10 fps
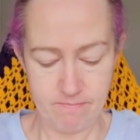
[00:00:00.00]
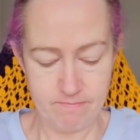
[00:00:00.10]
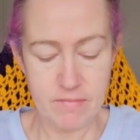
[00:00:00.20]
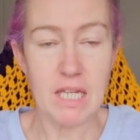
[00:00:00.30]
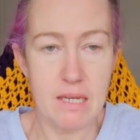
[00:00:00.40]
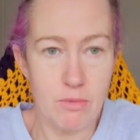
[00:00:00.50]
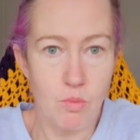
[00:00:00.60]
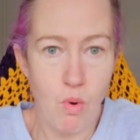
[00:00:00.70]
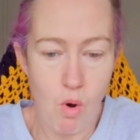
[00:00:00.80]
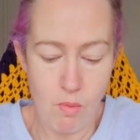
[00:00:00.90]
keep you
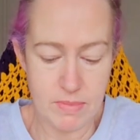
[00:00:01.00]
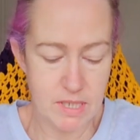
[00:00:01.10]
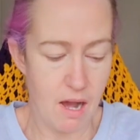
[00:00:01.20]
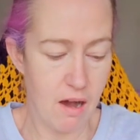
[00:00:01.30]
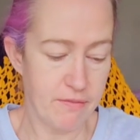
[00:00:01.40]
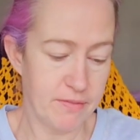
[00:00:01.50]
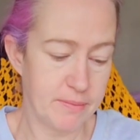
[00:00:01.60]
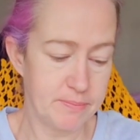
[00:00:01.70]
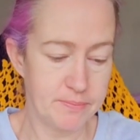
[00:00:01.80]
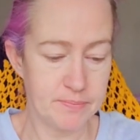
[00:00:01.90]
warm scarf.
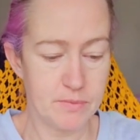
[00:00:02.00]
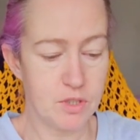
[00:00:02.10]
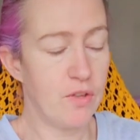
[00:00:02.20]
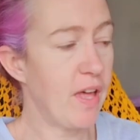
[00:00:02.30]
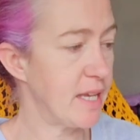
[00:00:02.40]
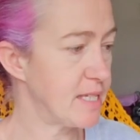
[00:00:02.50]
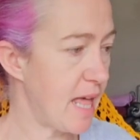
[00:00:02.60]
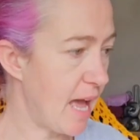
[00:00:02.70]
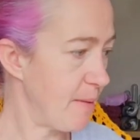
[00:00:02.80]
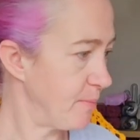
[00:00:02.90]
So that's
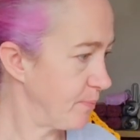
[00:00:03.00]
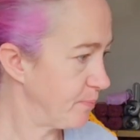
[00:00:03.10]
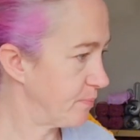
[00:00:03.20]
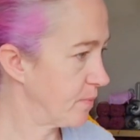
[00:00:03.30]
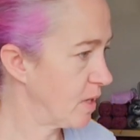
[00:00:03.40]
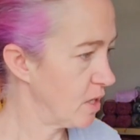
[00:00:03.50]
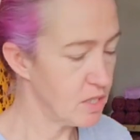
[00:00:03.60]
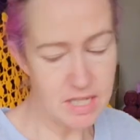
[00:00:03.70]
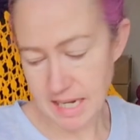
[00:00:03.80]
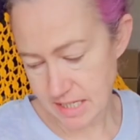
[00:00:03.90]
there.
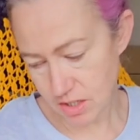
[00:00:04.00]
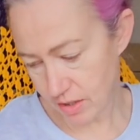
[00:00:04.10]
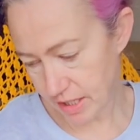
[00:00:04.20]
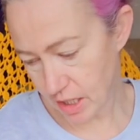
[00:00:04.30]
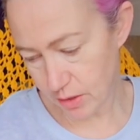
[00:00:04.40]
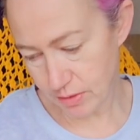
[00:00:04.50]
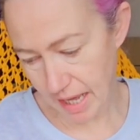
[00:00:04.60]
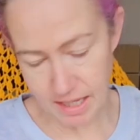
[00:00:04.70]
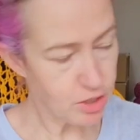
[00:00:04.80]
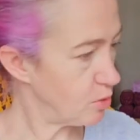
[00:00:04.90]
So let's not include
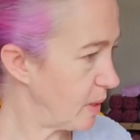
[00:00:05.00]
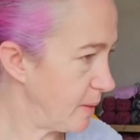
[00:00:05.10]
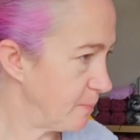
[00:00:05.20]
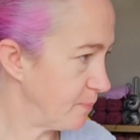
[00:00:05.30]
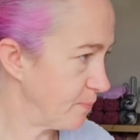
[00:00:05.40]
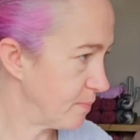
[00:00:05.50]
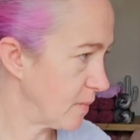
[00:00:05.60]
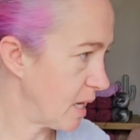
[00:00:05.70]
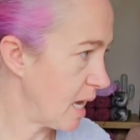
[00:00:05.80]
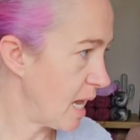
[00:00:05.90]
that, shall we?
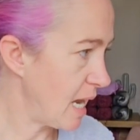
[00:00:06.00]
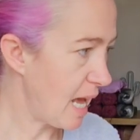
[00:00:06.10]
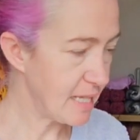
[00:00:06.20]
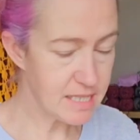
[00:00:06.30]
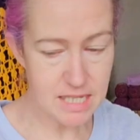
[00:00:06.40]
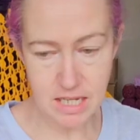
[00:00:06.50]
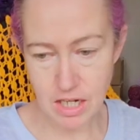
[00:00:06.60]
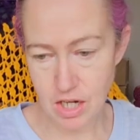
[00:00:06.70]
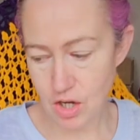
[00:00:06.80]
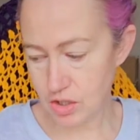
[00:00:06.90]
Let's
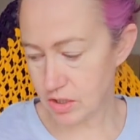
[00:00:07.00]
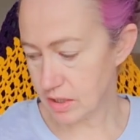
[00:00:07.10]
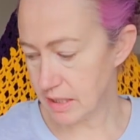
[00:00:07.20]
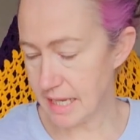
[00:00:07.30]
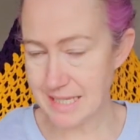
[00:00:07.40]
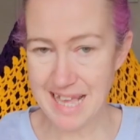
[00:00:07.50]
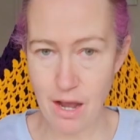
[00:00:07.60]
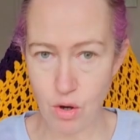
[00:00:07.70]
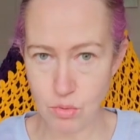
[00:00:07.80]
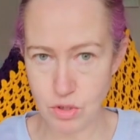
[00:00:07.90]
get
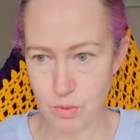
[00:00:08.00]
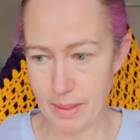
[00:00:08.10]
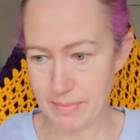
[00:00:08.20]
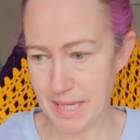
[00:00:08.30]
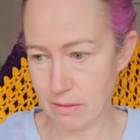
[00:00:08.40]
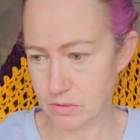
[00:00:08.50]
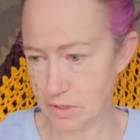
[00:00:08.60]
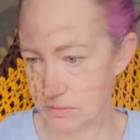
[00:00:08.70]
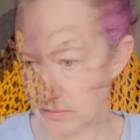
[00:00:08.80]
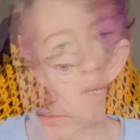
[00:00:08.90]
old whips out.
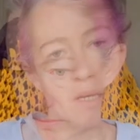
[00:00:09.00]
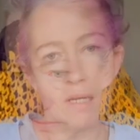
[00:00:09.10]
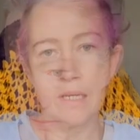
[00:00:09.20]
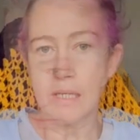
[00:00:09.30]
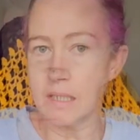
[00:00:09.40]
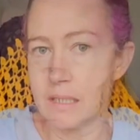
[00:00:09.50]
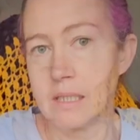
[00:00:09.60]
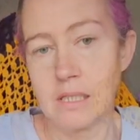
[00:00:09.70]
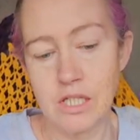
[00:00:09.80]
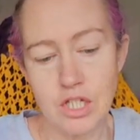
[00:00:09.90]

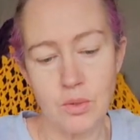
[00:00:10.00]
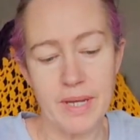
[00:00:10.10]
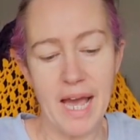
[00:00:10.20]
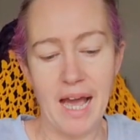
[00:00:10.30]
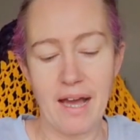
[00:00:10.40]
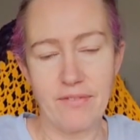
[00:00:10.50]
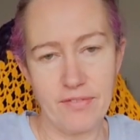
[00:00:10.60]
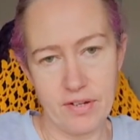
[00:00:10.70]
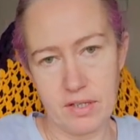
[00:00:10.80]
So we have